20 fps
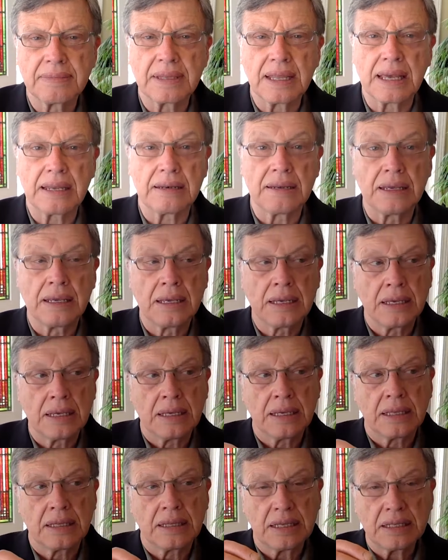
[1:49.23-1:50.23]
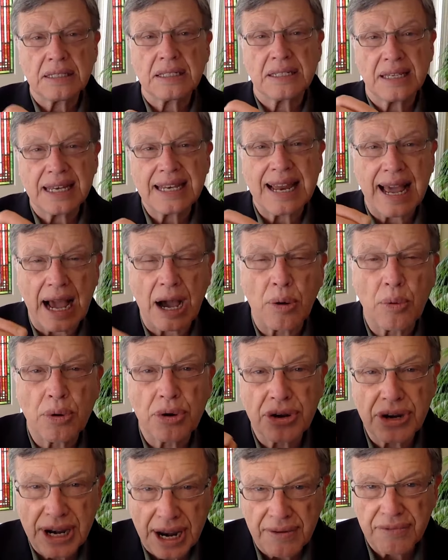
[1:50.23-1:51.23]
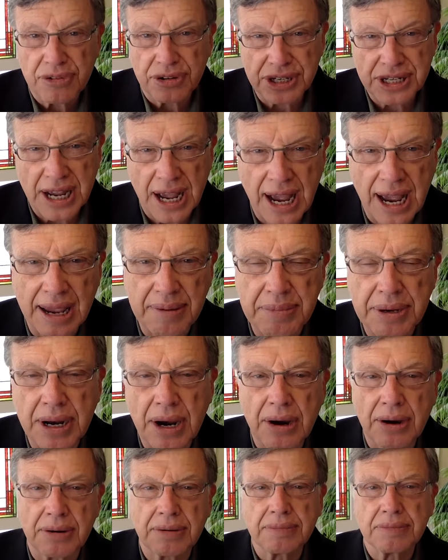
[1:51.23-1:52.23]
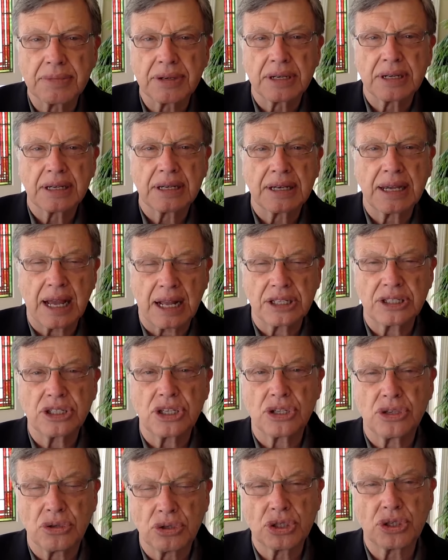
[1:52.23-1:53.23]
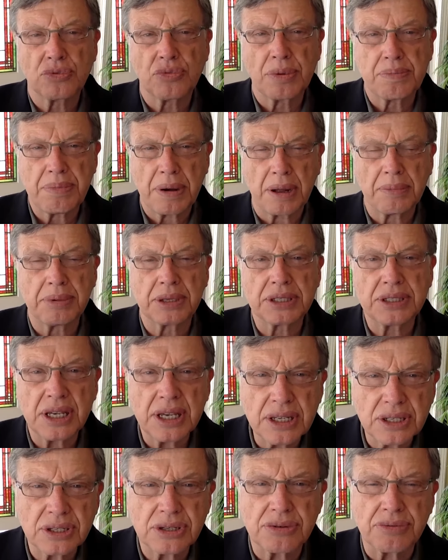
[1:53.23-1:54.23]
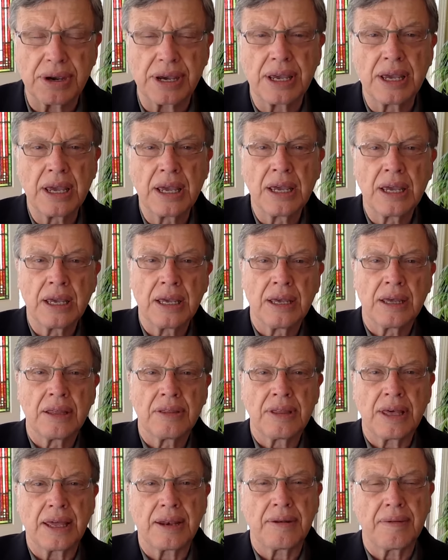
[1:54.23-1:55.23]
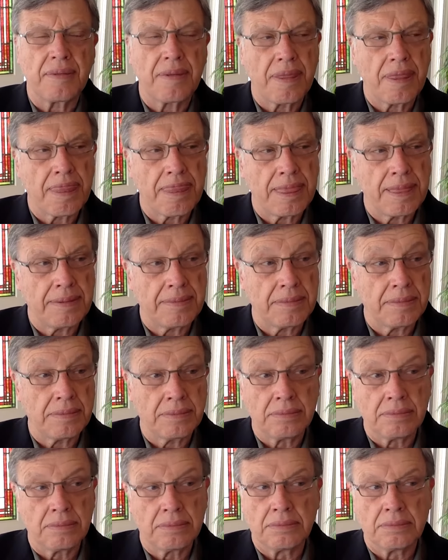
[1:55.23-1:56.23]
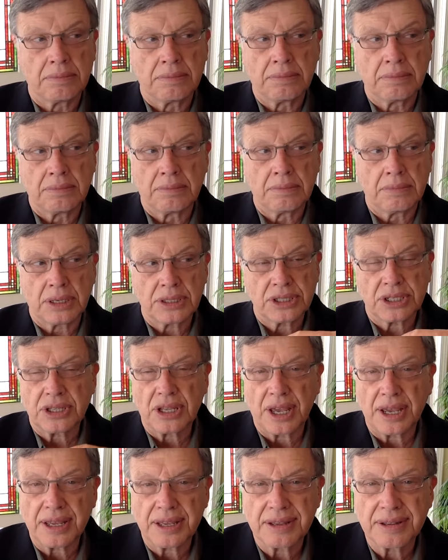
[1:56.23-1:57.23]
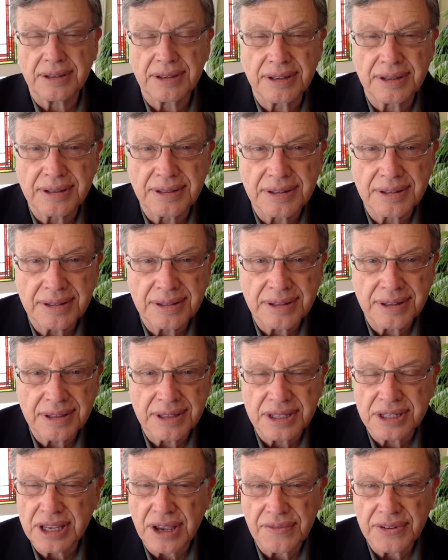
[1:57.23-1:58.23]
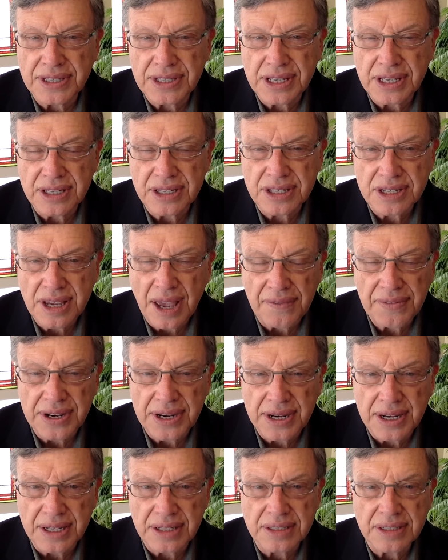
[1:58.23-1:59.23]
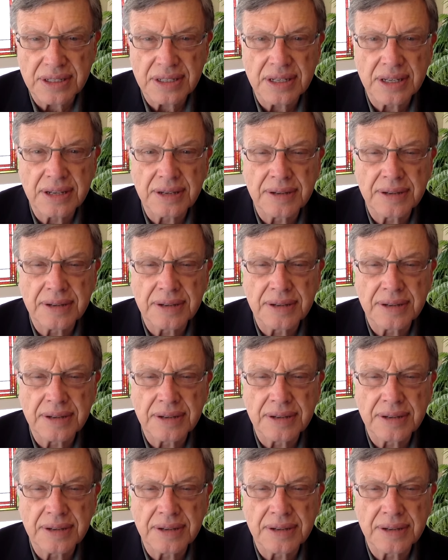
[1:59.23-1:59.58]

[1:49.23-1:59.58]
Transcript: That this is a now or never time in our constitutional republic's history. That much like in the 1770s.